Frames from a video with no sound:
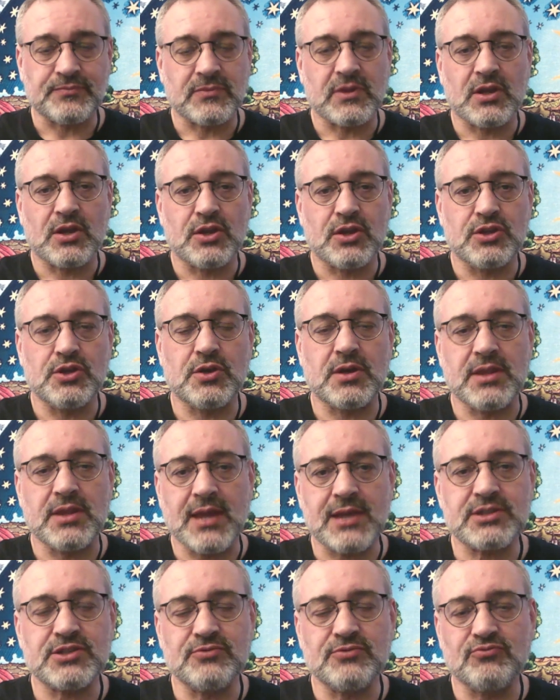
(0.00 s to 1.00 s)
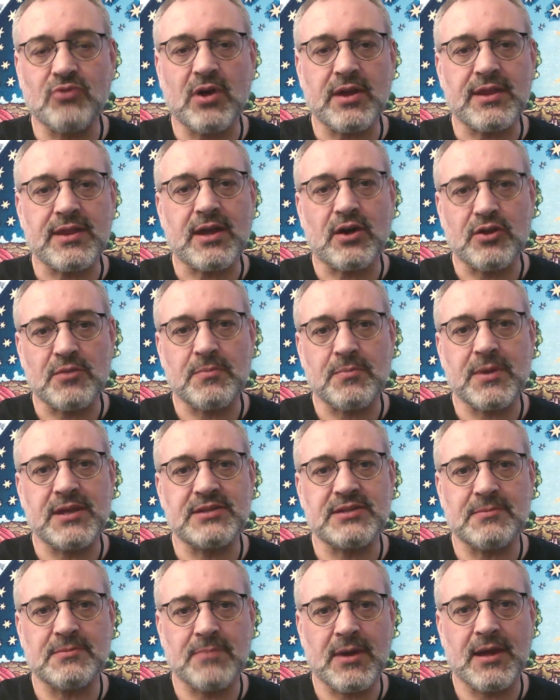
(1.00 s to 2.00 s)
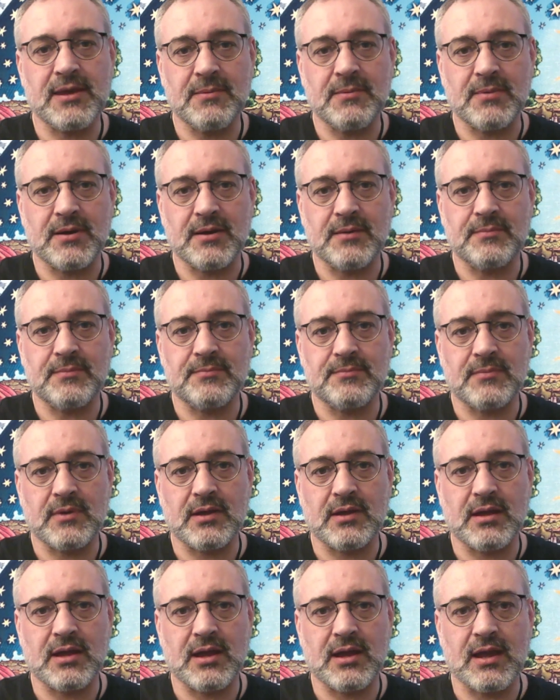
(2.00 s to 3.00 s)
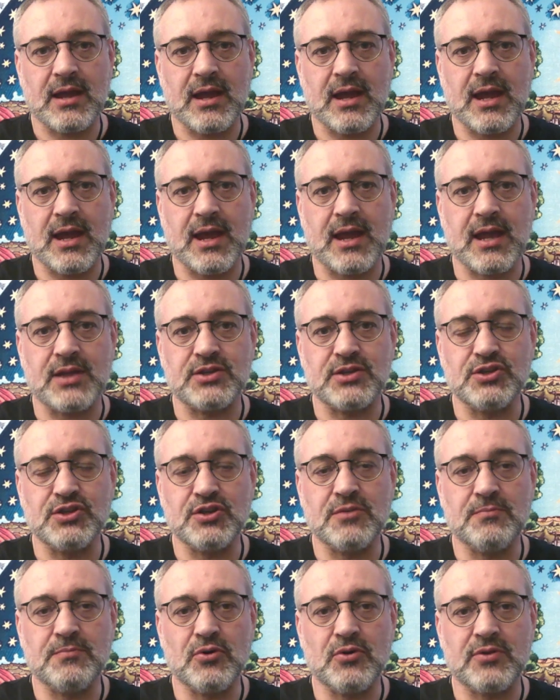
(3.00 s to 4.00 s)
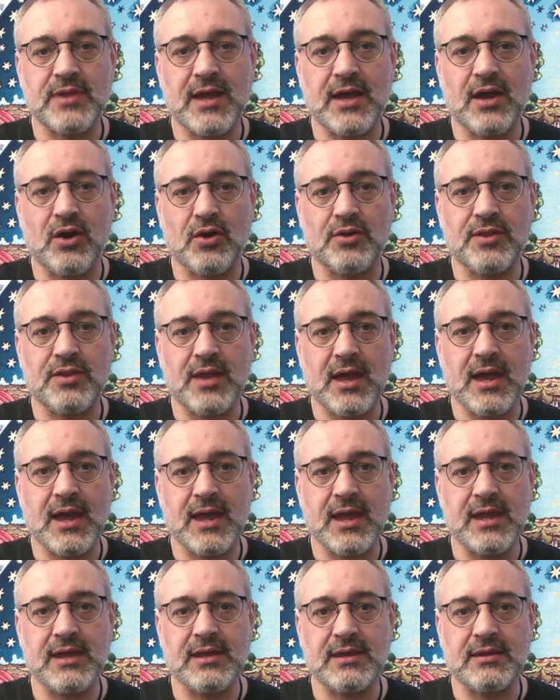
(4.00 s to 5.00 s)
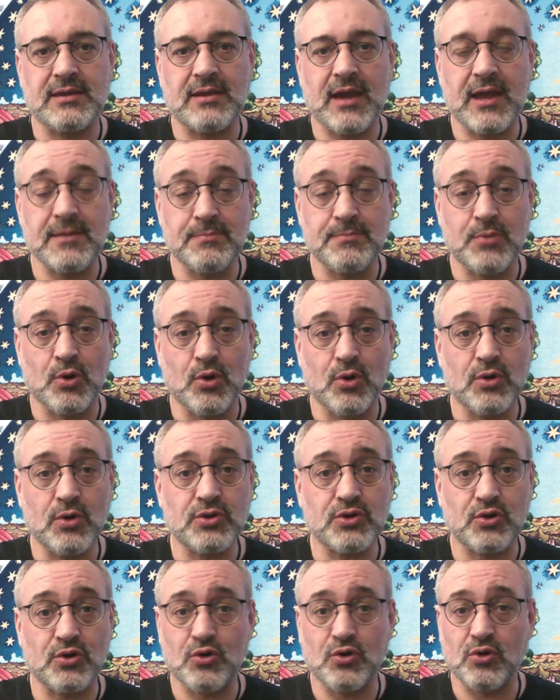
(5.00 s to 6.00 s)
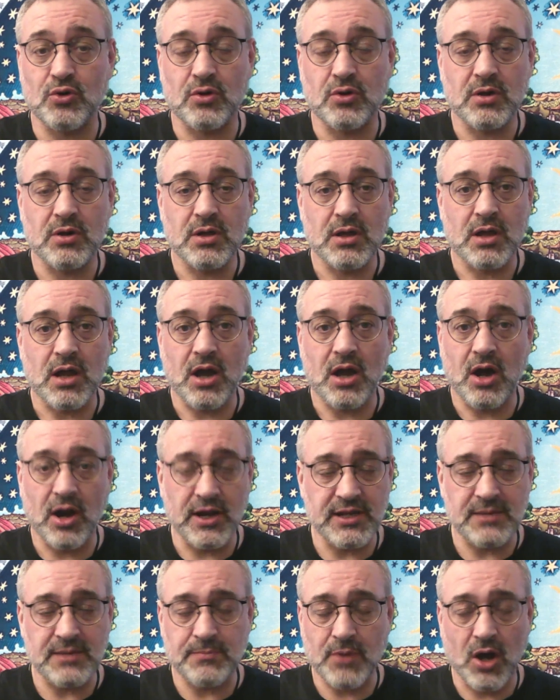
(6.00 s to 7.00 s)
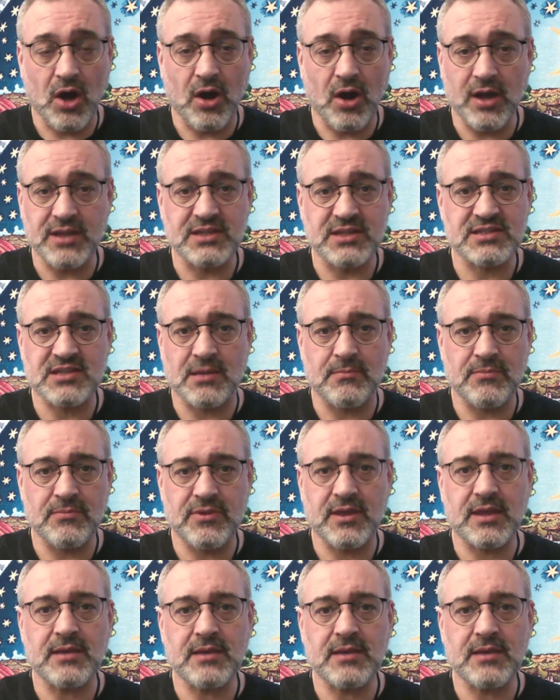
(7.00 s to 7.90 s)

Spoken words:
You can actually write that on a piece of paper, and you can put that on a board or hide it behind something.